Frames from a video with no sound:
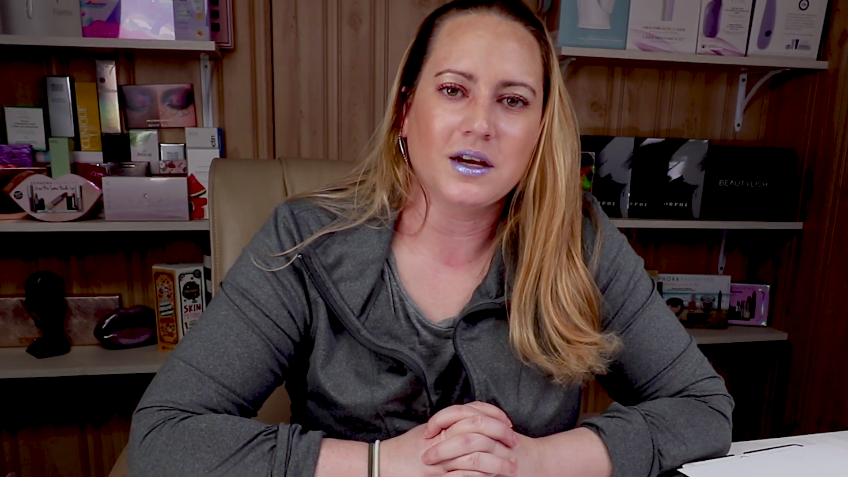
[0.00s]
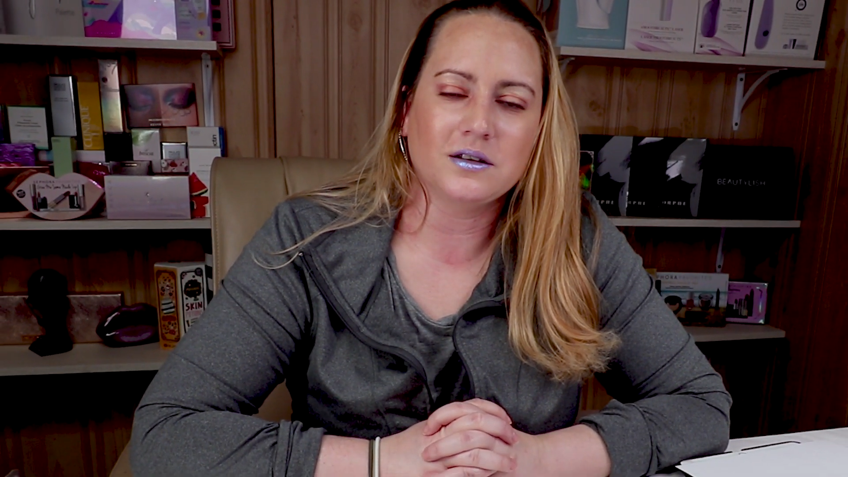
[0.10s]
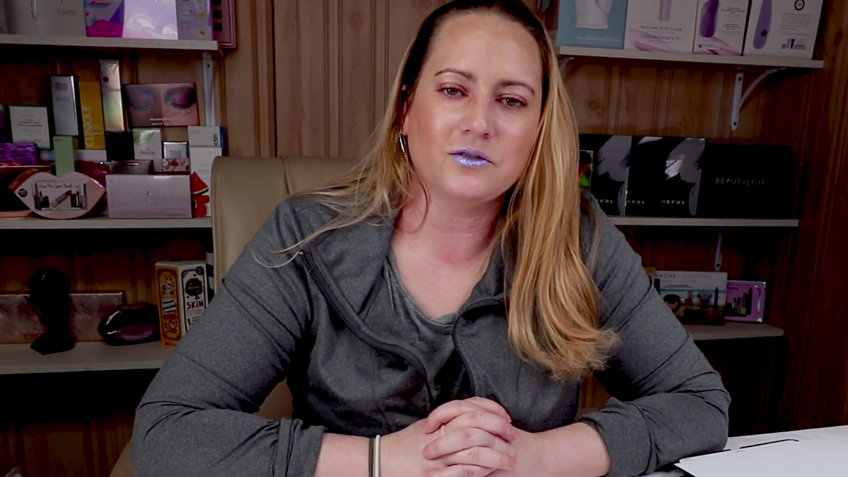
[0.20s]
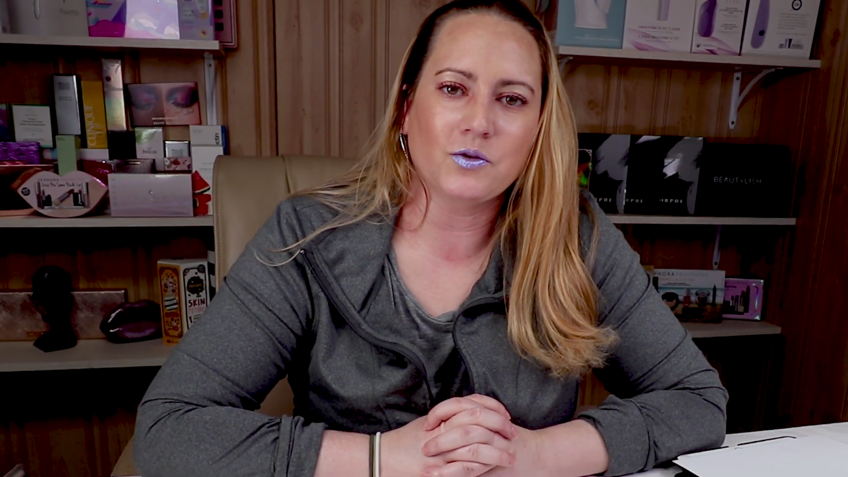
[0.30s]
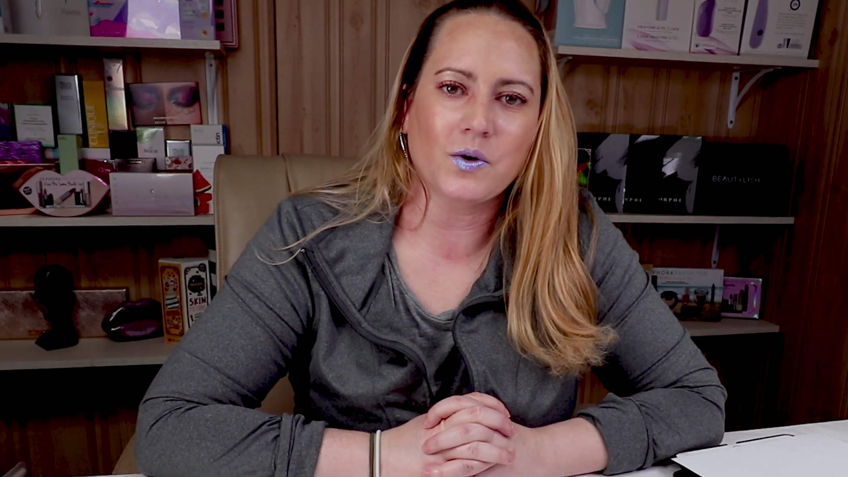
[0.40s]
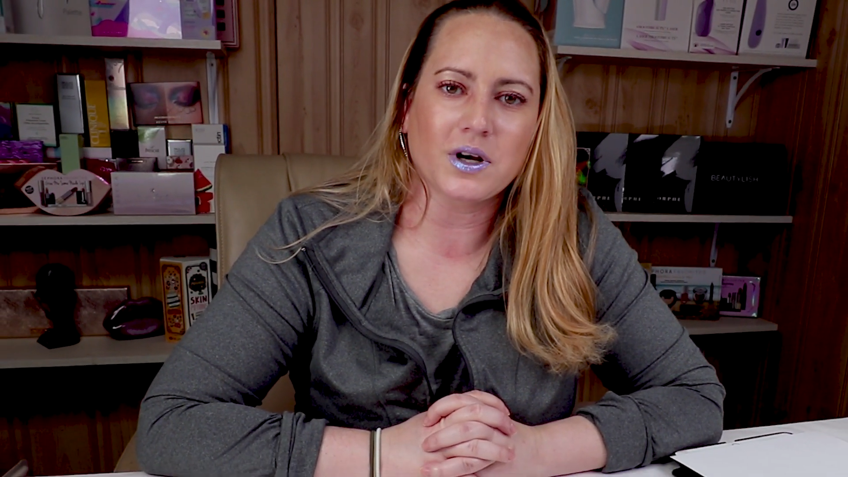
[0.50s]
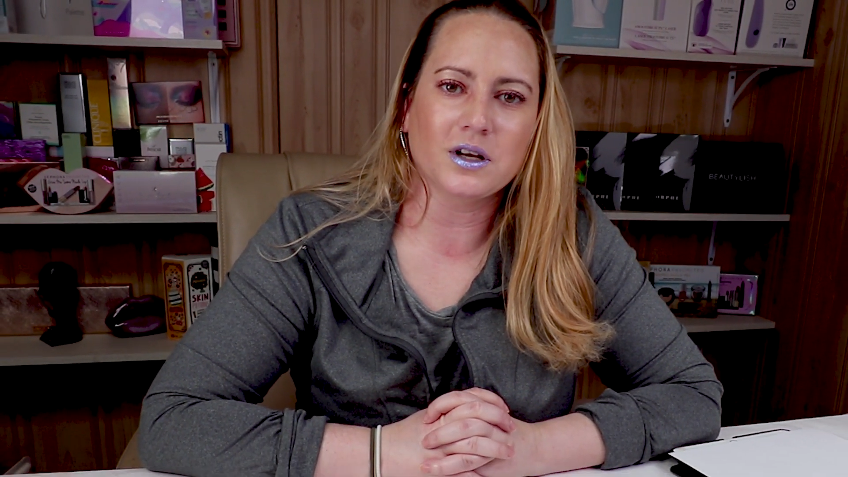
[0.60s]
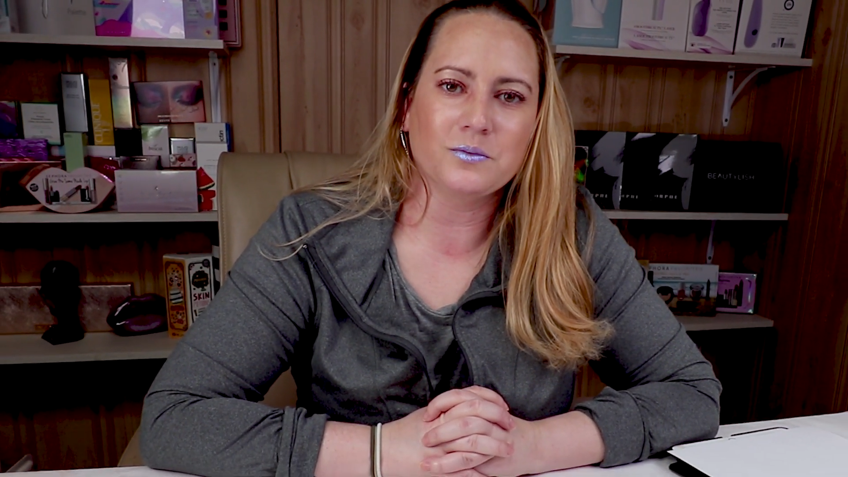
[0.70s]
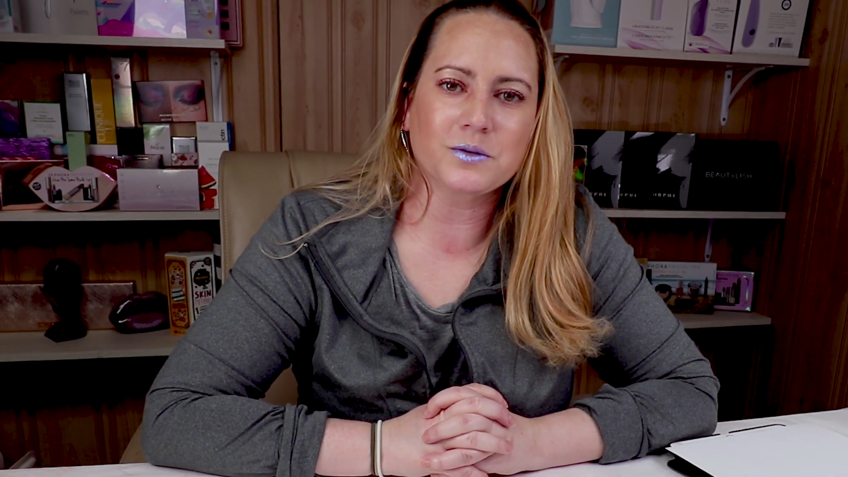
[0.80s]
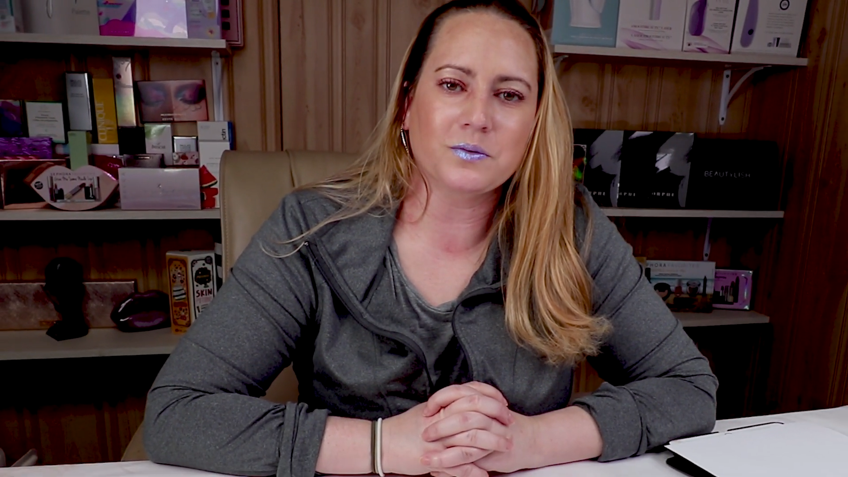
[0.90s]
And if you want to
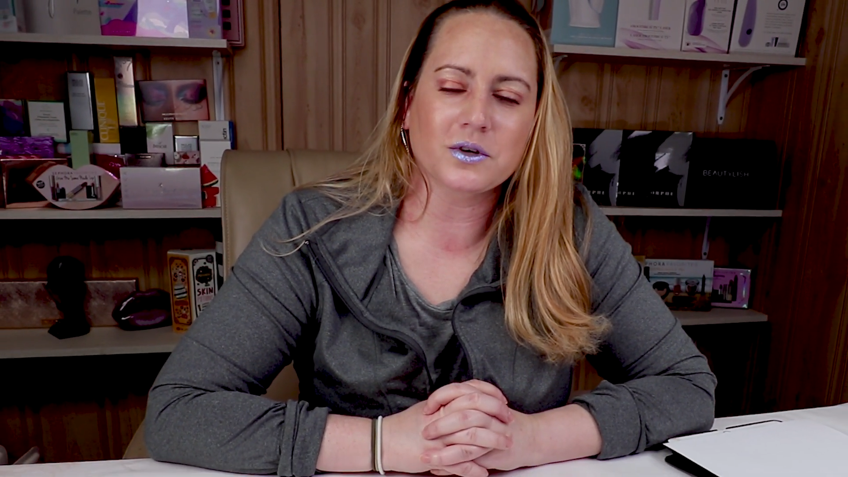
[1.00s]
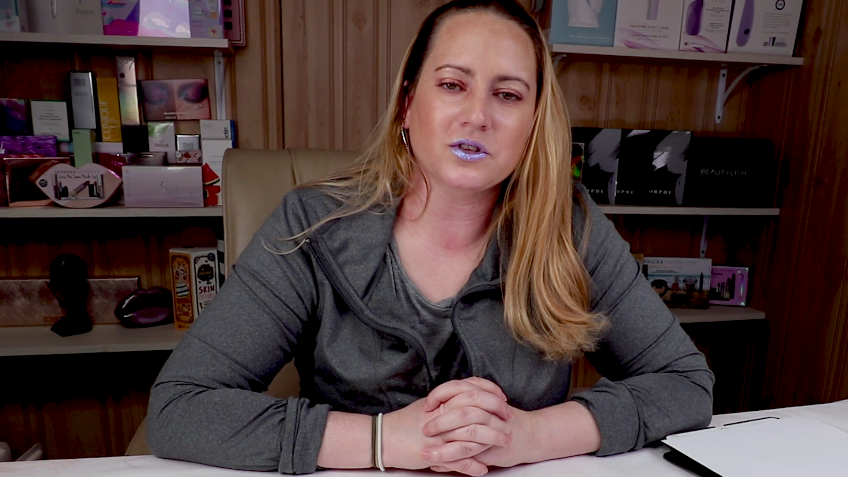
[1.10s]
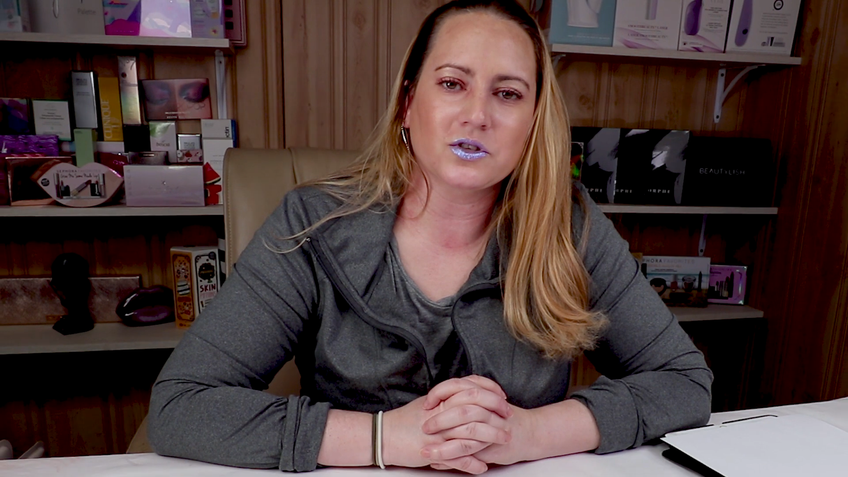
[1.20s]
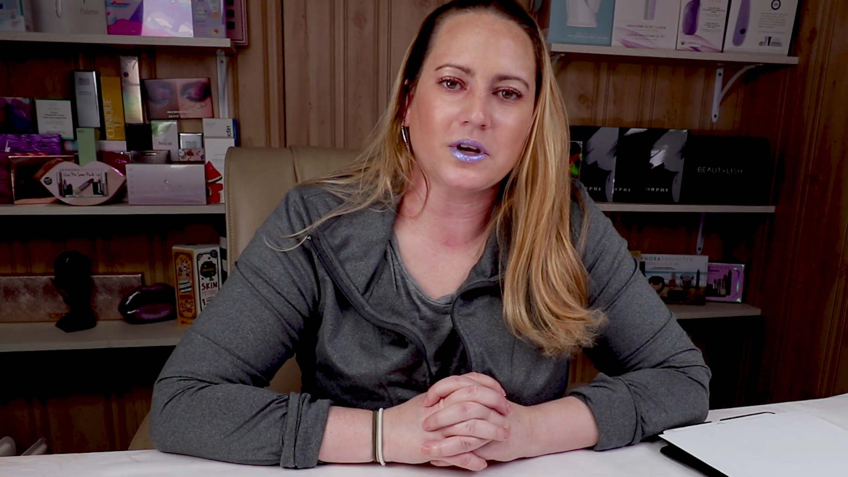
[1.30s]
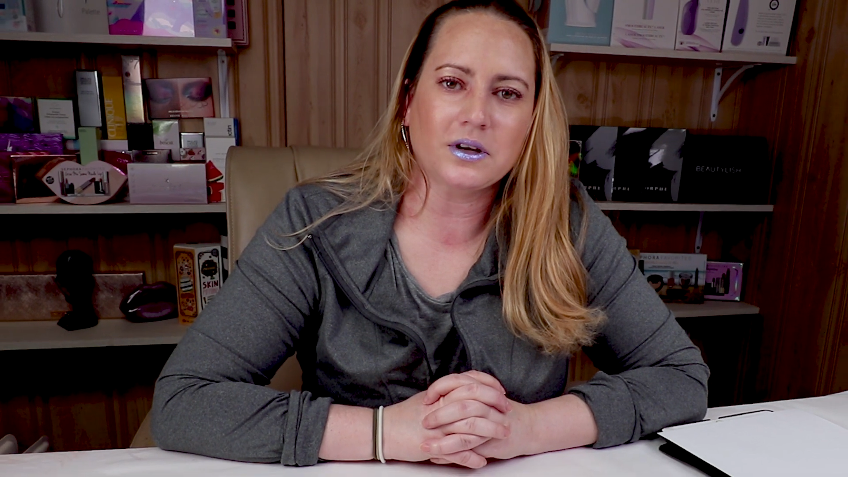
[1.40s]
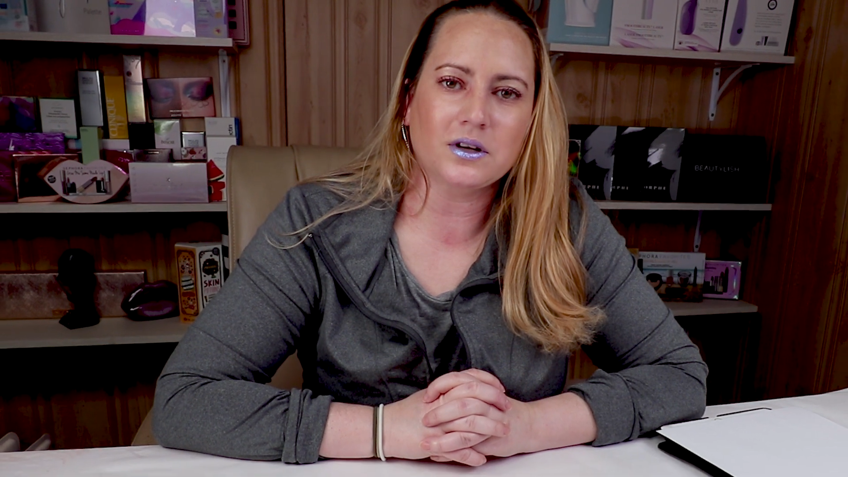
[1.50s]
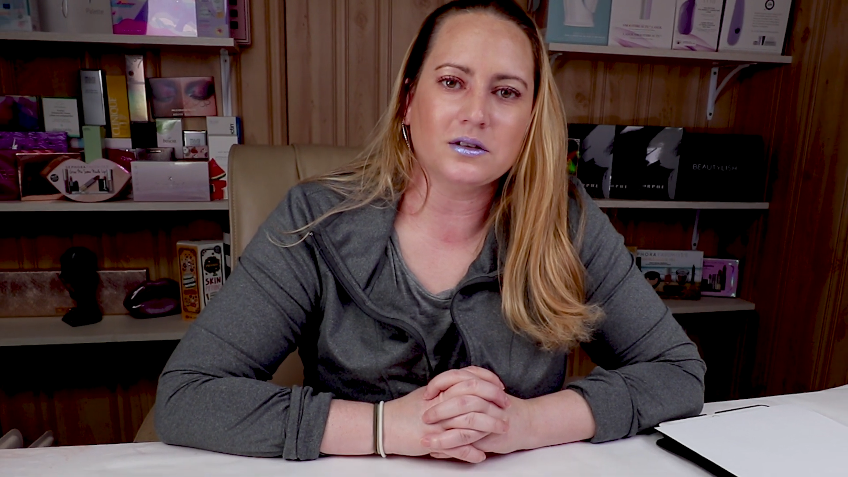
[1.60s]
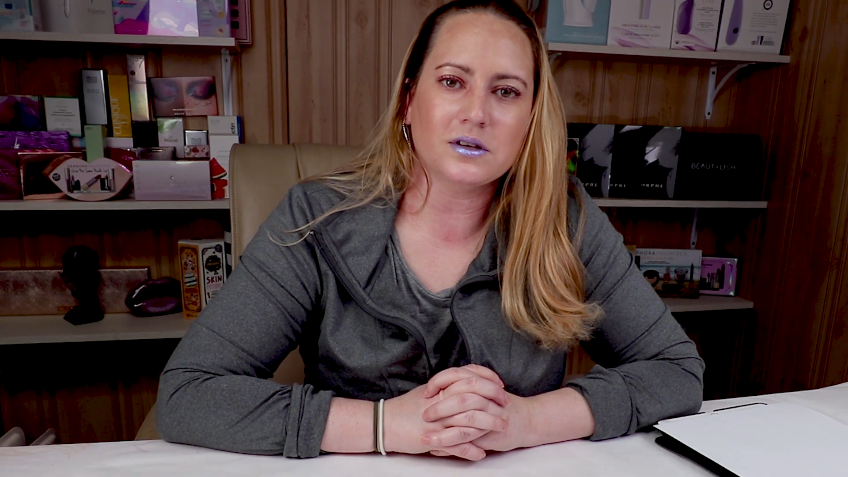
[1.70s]
help support the channel,